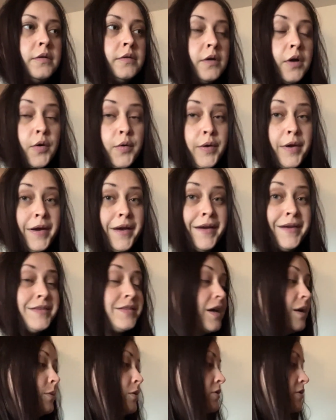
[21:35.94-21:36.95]
Okay, it's
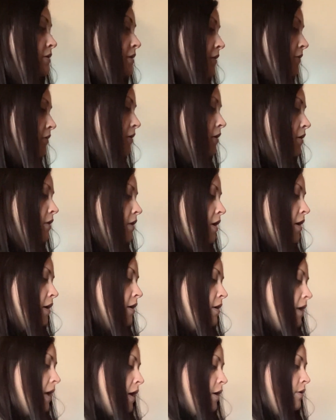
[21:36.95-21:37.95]
almost 7 o'clock
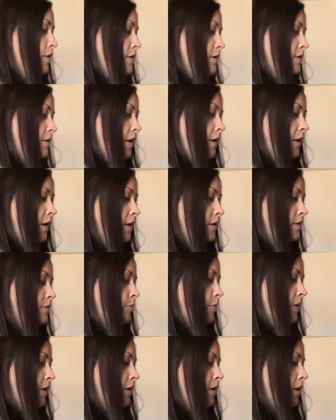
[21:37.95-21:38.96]
now. The sun has
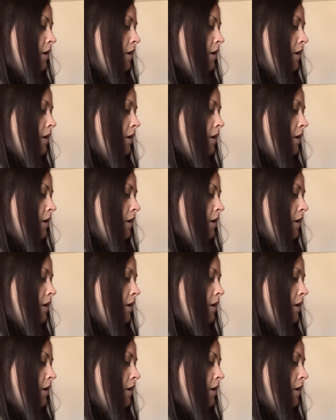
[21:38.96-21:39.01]
been